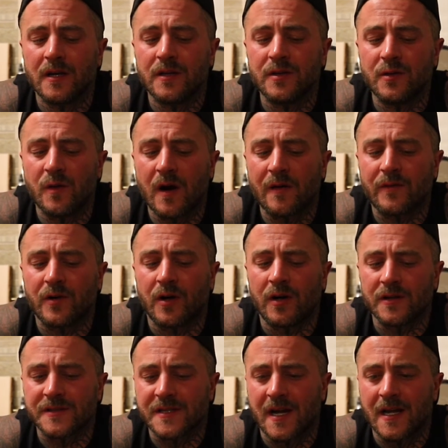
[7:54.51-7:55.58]
you have
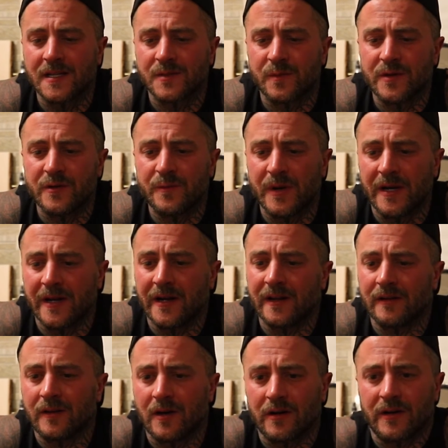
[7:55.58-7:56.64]
call signs when you've been in
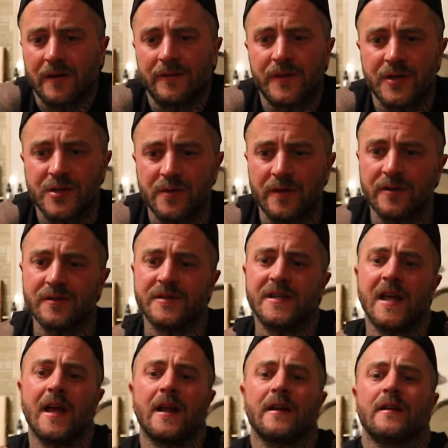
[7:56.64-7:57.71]
it long enough that you
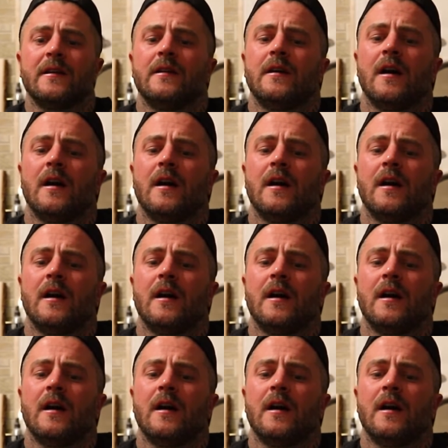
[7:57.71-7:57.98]
understand